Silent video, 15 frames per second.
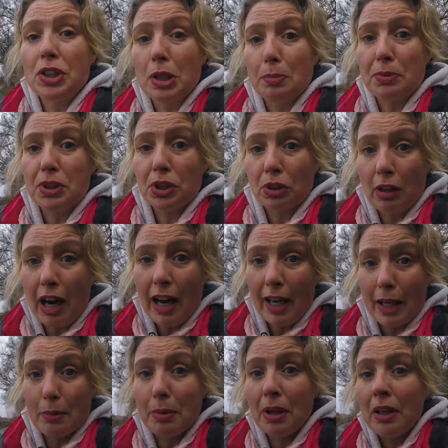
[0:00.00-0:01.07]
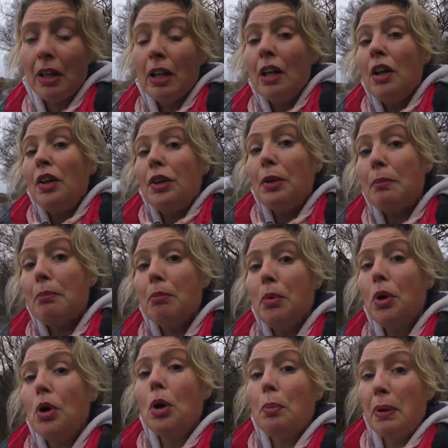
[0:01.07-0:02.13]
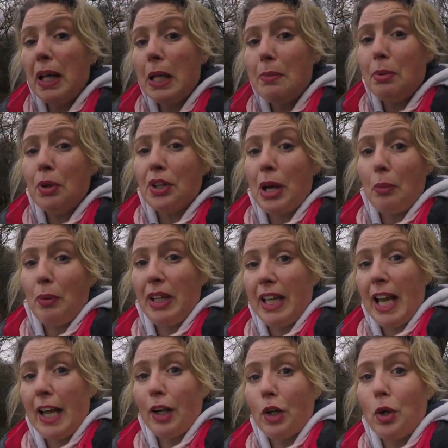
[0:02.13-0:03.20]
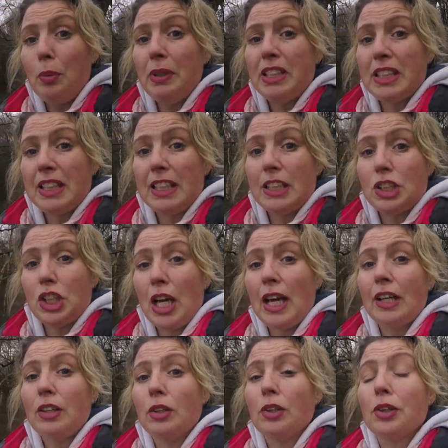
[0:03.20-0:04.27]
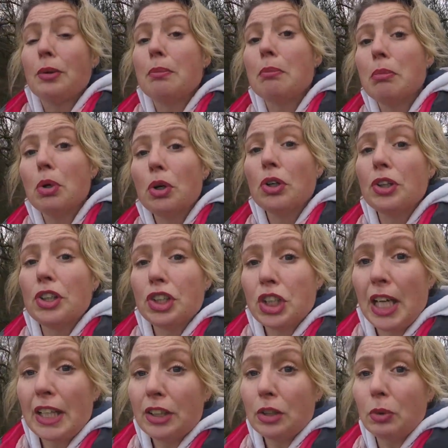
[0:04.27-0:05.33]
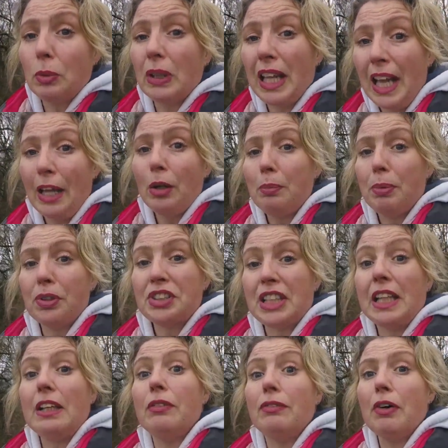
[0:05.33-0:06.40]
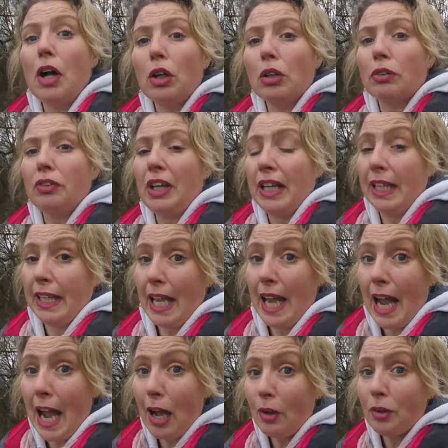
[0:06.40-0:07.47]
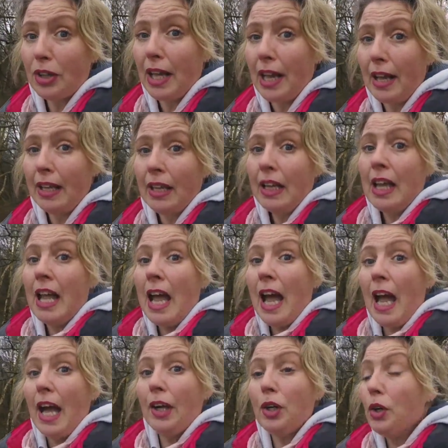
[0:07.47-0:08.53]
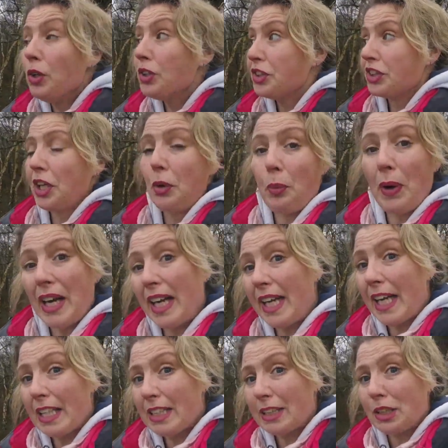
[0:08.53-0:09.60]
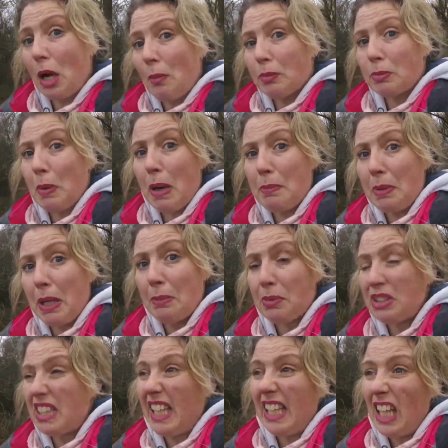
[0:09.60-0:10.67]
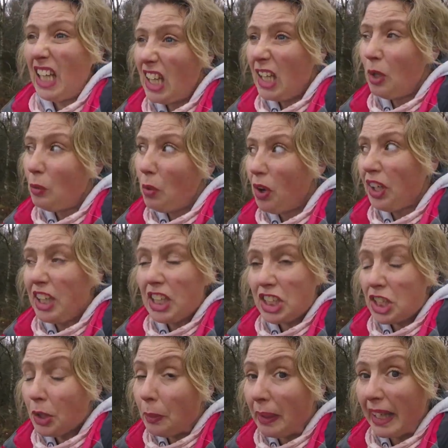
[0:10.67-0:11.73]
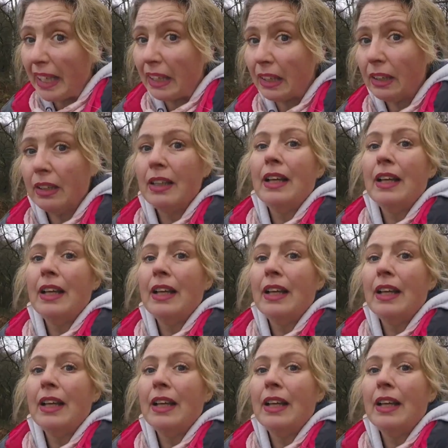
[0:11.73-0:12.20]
subscribe. The more people that we get coming to this channel, the more the channel will help us evolve and get out there. And also, when I get stopped by people saying, "What are you doing?"